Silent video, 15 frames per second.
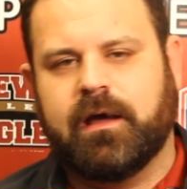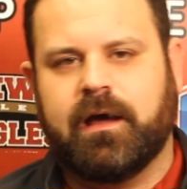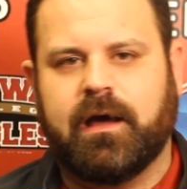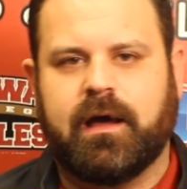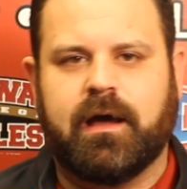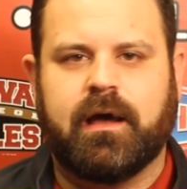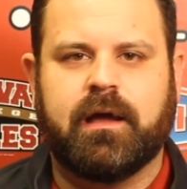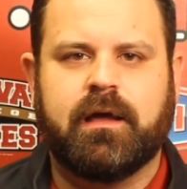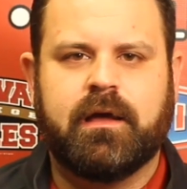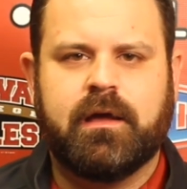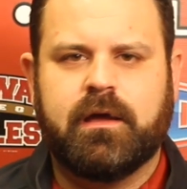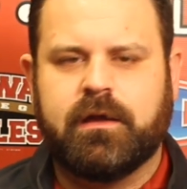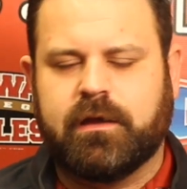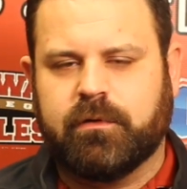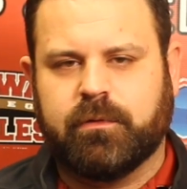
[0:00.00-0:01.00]

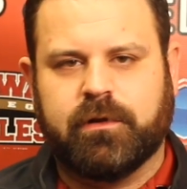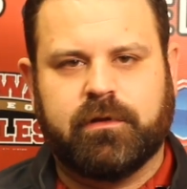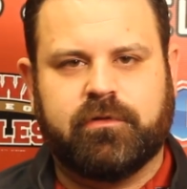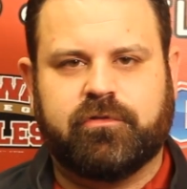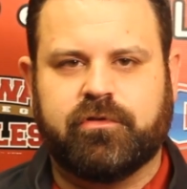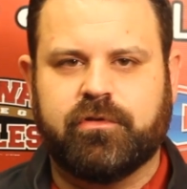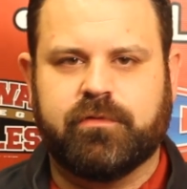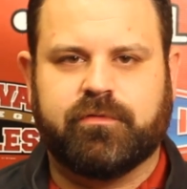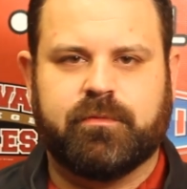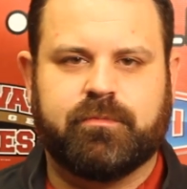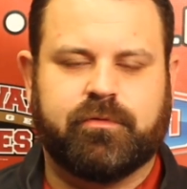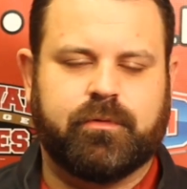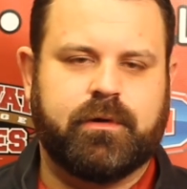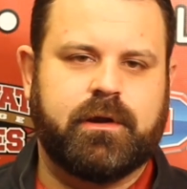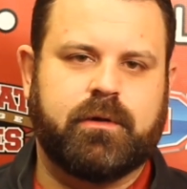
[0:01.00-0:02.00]
Can really shoot it from
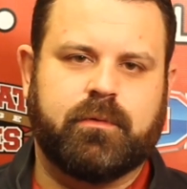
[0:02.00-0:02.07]
three,